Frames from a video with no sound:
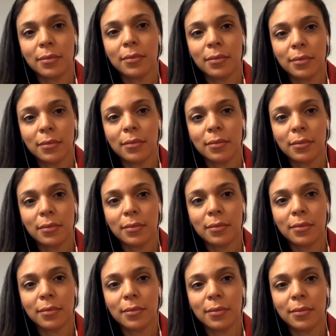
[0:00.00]

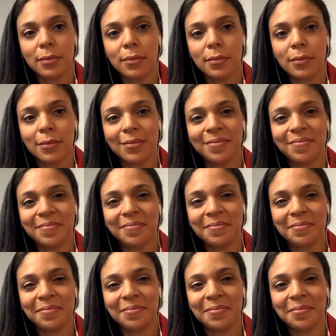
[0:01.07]

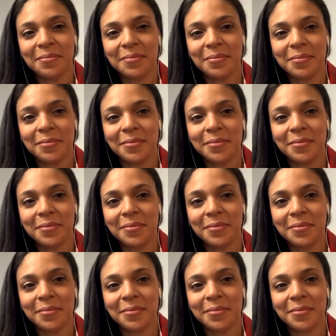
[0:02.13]
No words are spoken by the person on screen.